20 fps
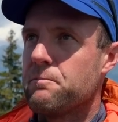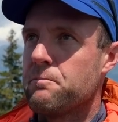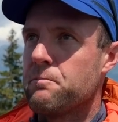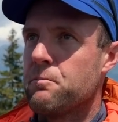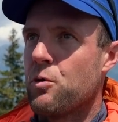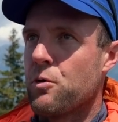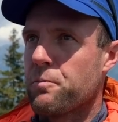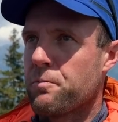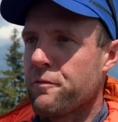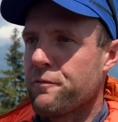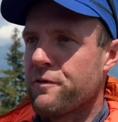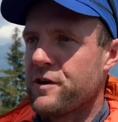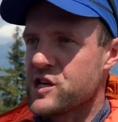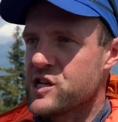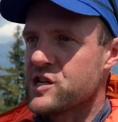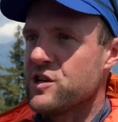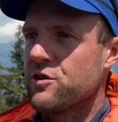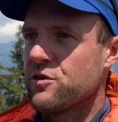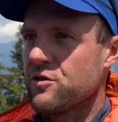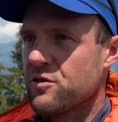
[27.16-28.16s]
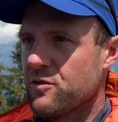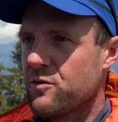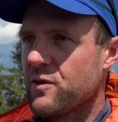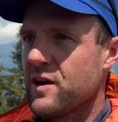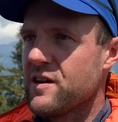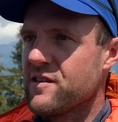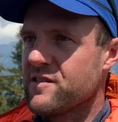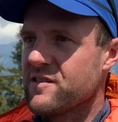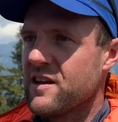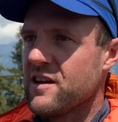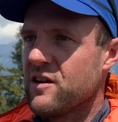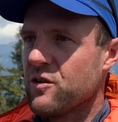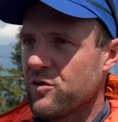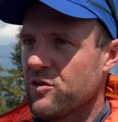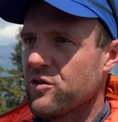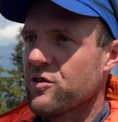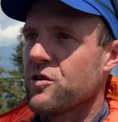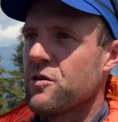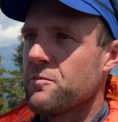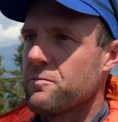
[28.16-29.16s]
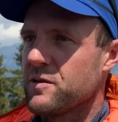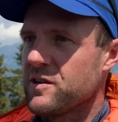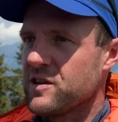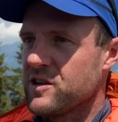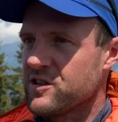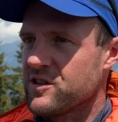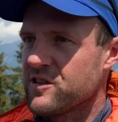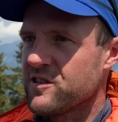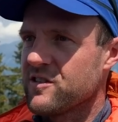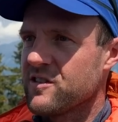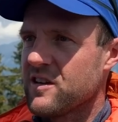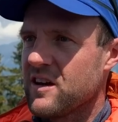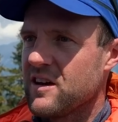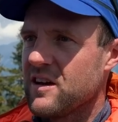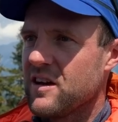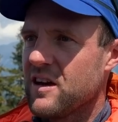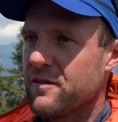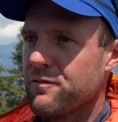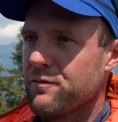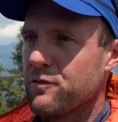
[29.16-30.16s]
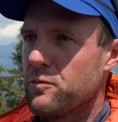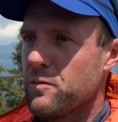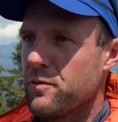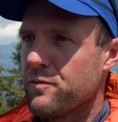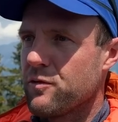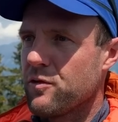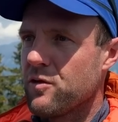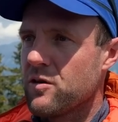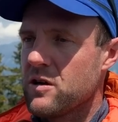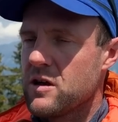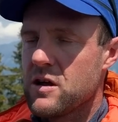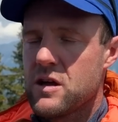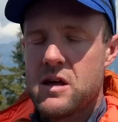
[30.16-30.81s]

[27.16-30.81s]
more professional race than other competitions I flew before.